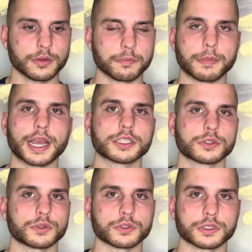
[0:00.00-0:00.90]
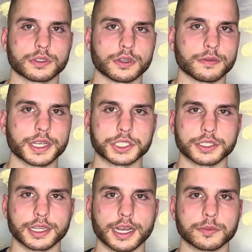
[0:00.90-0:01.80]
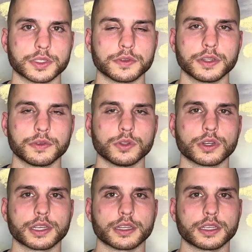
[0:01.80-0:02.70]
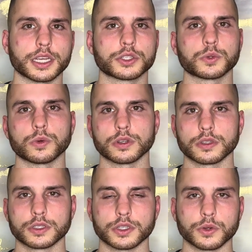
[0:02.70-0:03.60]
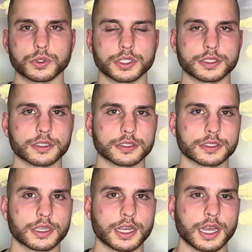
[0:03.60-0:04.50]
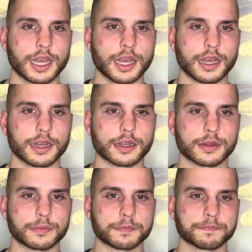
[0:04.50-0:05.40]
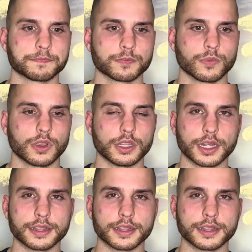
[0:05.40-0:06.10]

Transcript: masters of ancient times, even if you look at Yeshua, Jesus, a lot